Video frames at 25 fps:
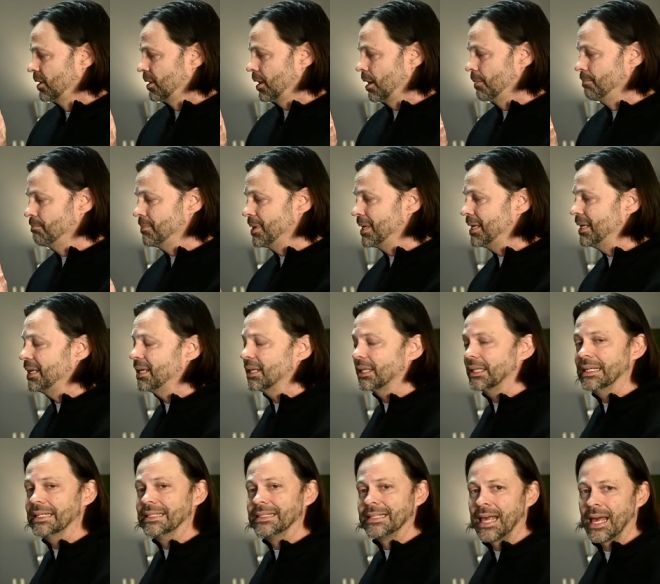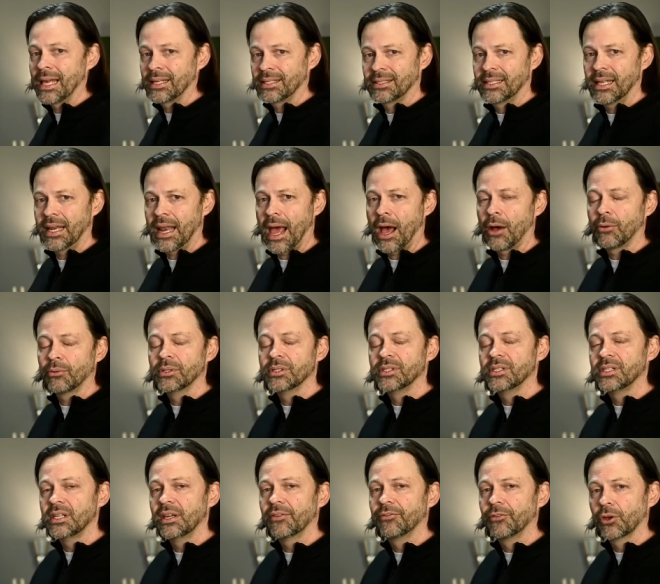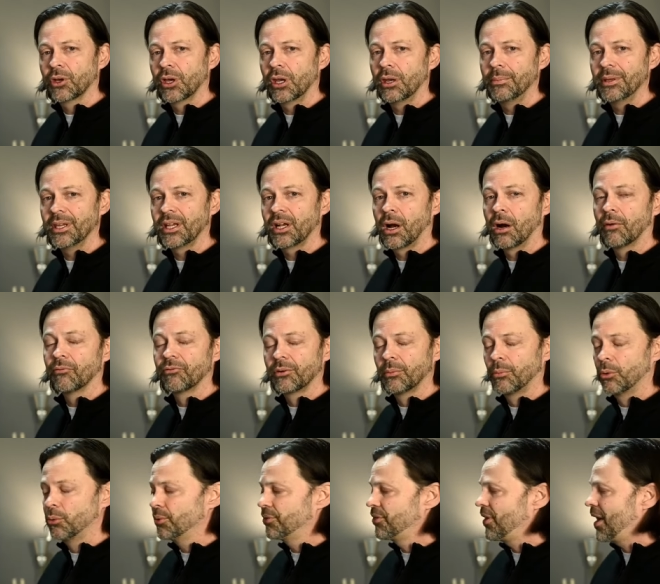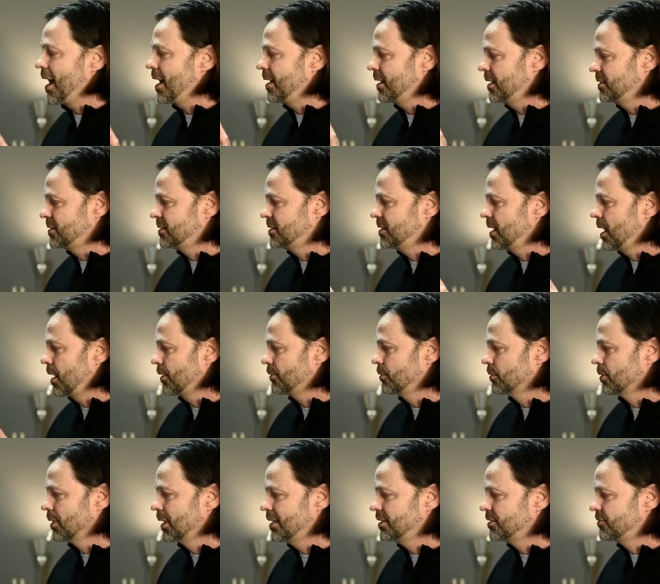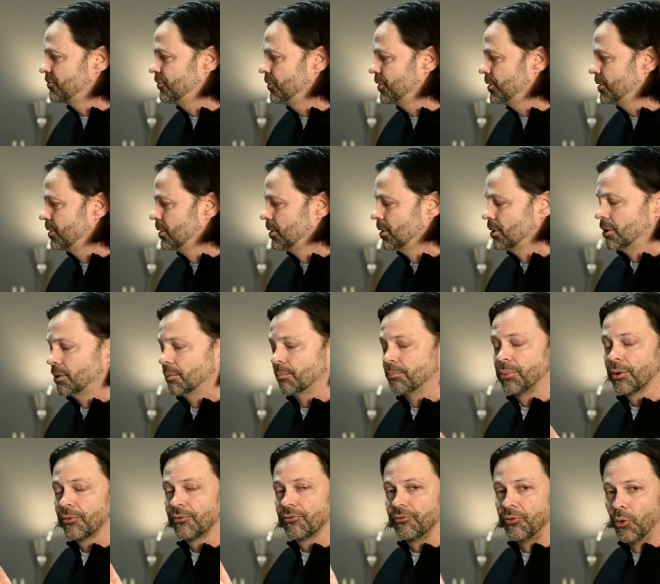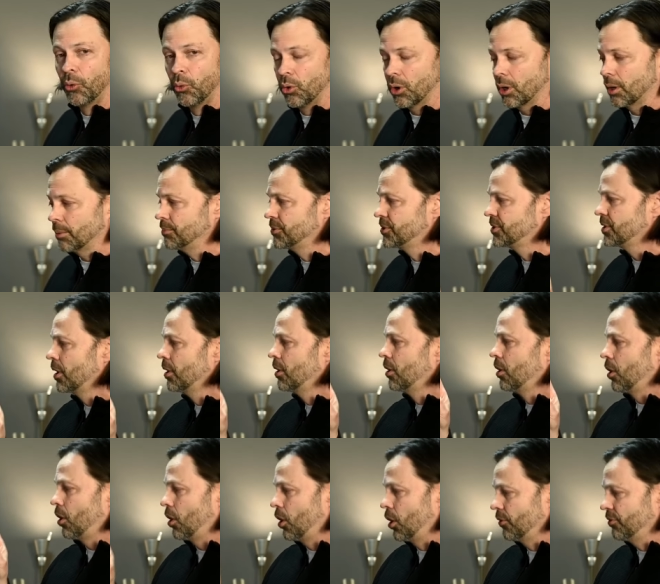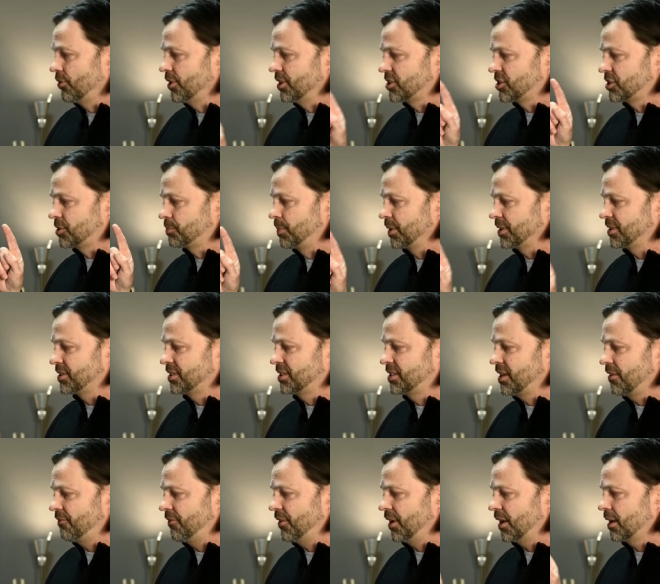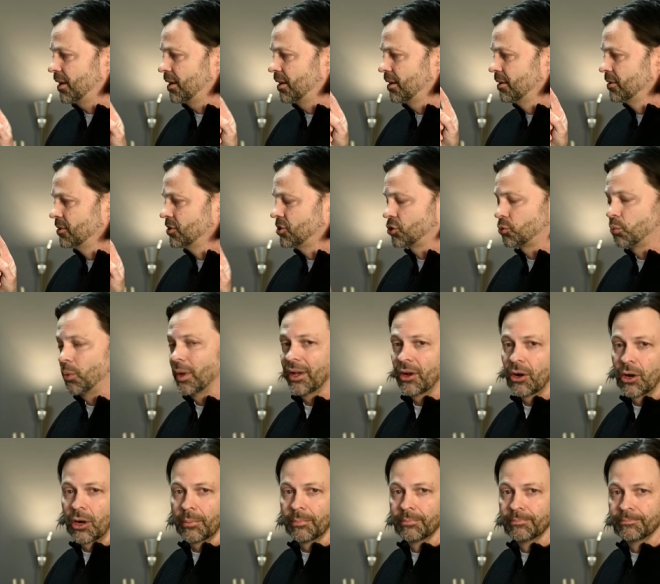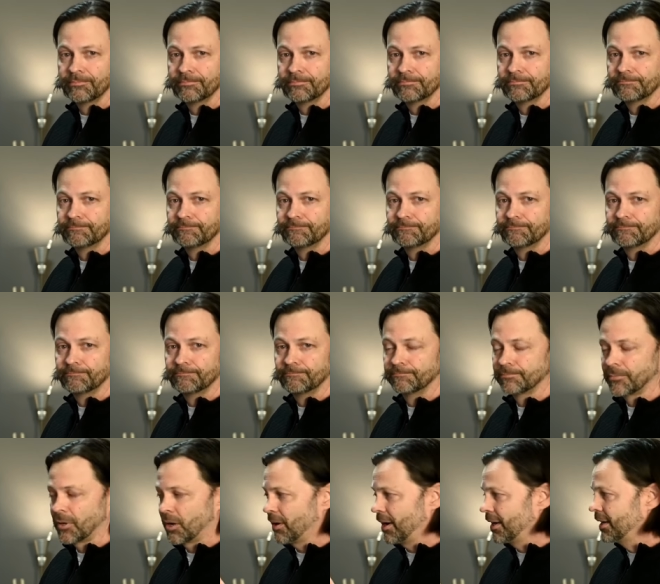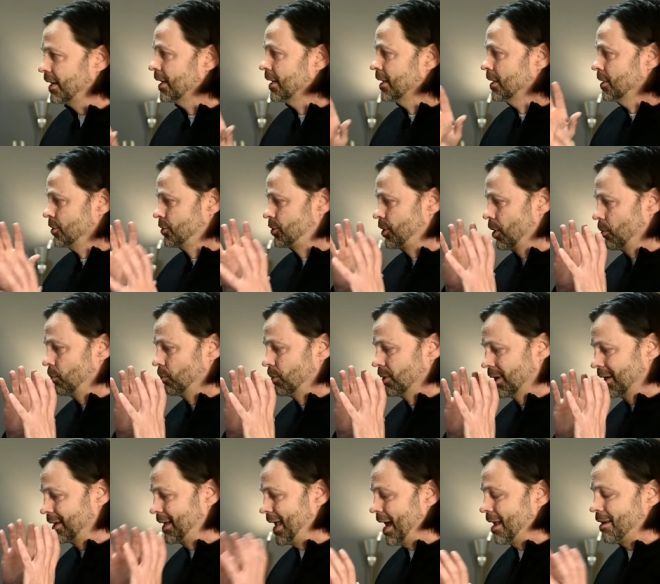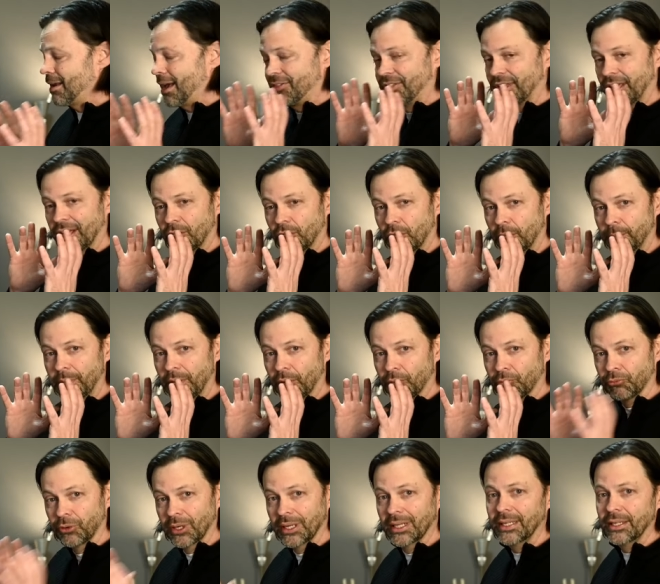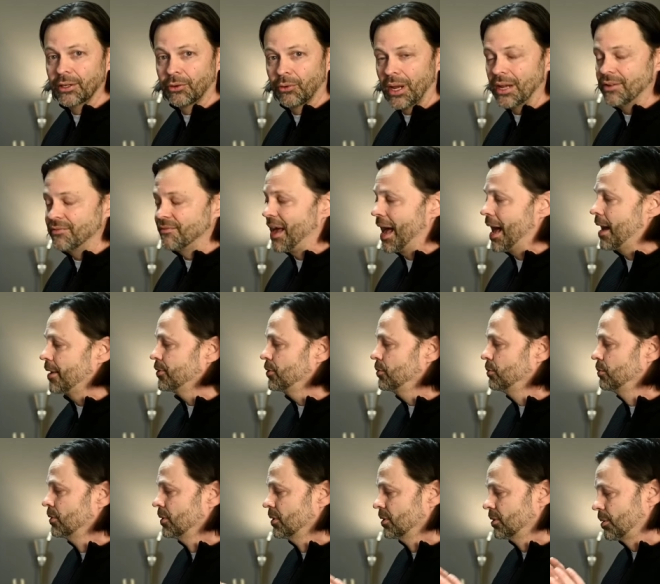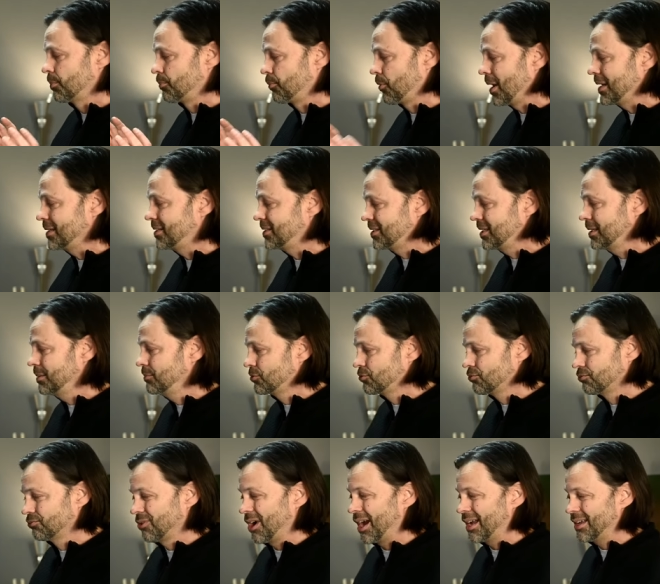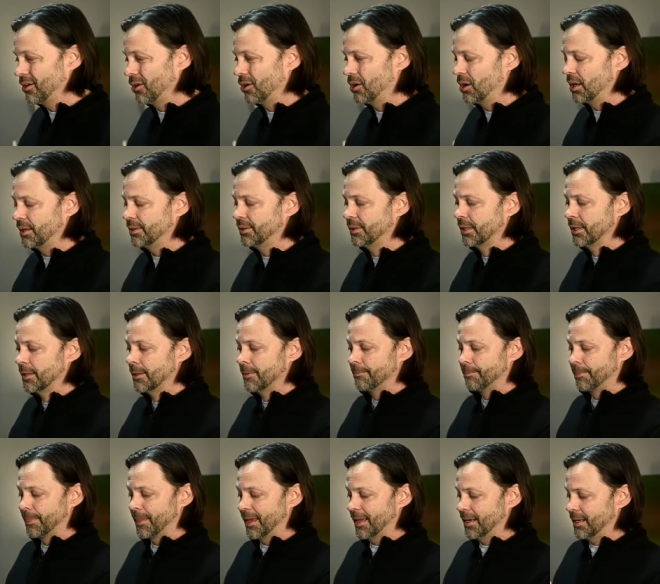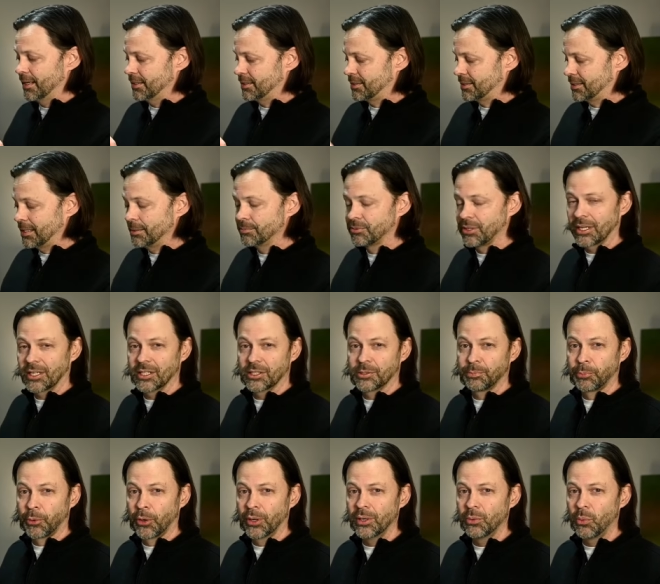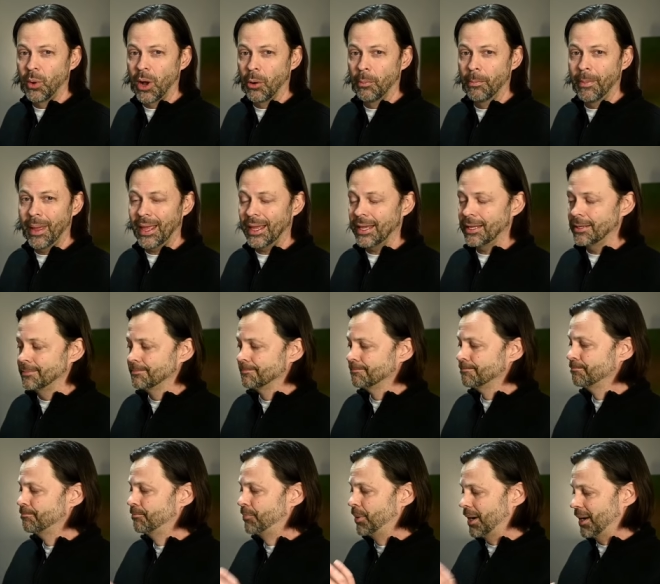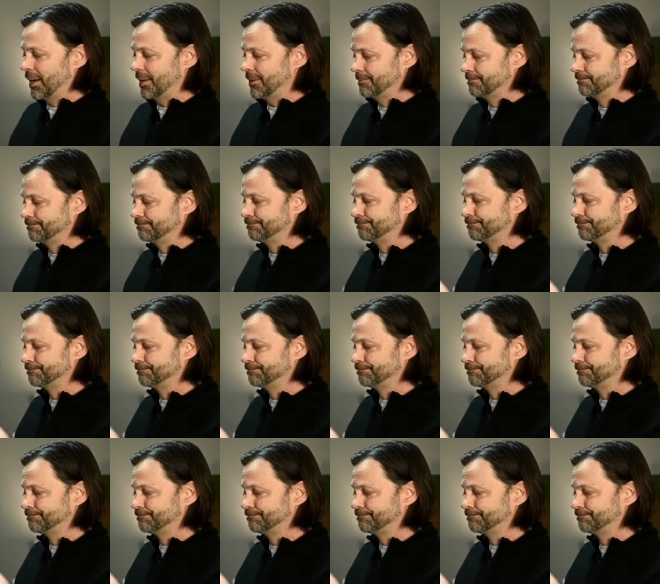immediately test it out and see if you're going to be comfortable with that and see how your lens foot performs on this specific swing arm. All right. So again, I think it could be a really great value. The price seems right on, and it seems like it's pretty well made, but